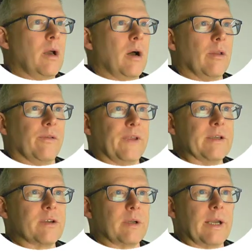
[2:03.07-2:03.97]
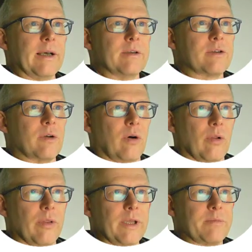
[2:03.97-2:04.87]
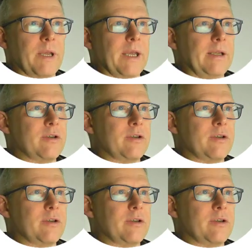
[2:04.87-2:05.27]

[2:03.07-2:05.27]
Other things that it has on this page,